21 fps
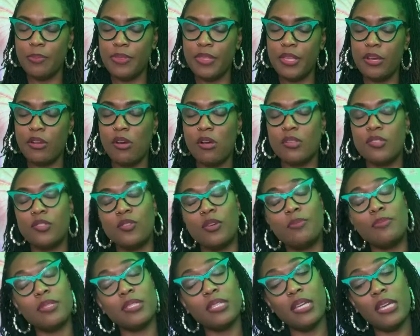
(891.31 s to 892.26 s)
But then
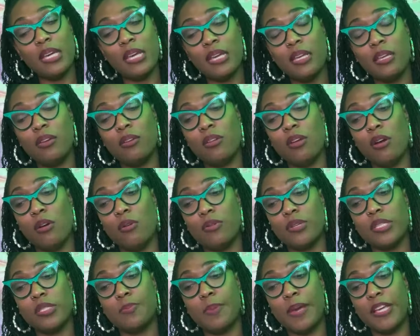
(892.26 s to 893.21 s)
also I'm seeing, you know,
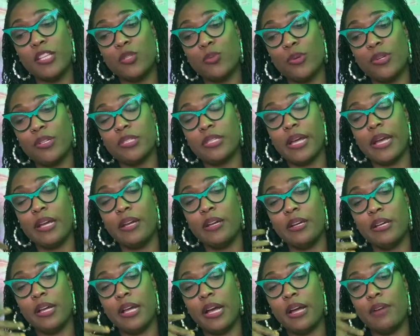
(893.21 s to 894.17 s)
a space where it's like
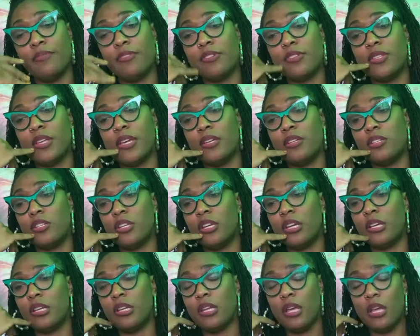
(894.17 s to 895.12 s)
good
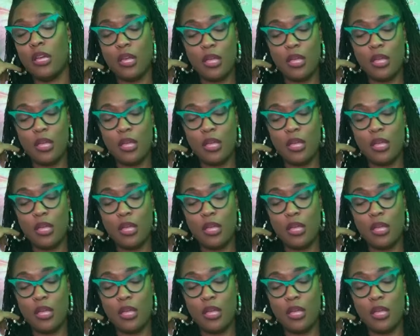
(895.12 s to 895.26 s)
conversation,